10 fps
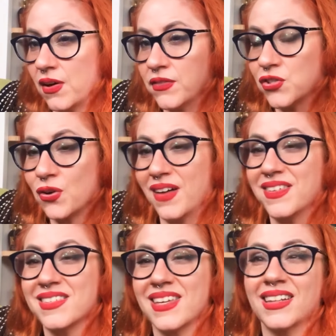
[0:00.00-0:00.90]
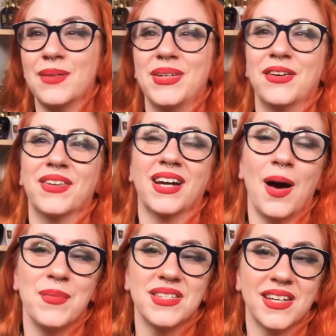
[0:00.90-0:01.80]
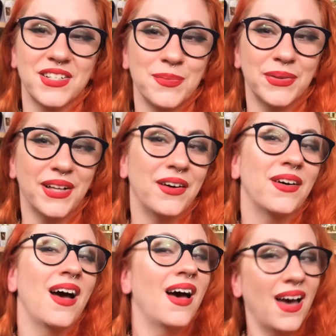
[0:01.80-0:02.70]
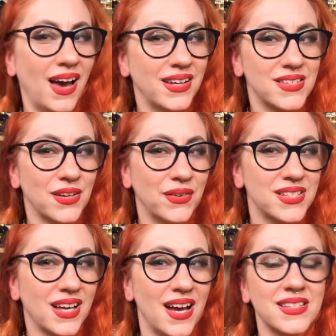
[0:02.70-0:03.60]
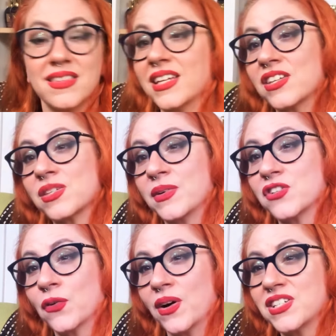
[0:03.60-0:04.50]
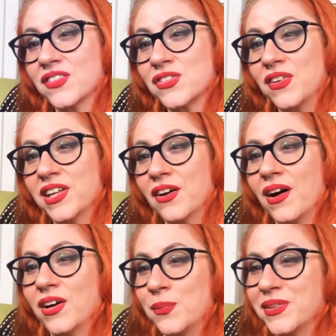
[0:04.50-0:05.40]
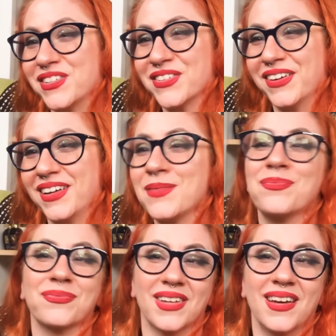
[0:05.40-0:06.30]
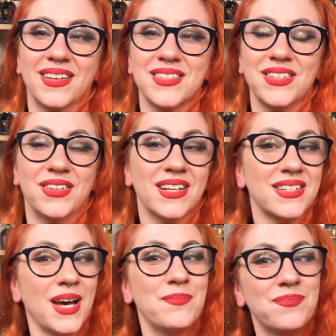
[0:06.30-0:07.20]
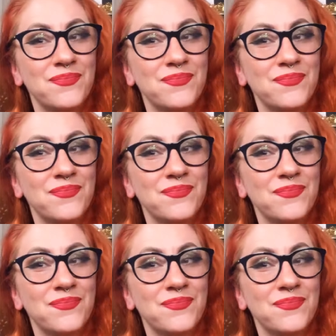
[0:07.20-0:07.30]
Have you tried this scent? Let me know in the comment section below. And as always, guys, thank you so much for watching this video. I hope you enjoyed it, and I'll see you next time.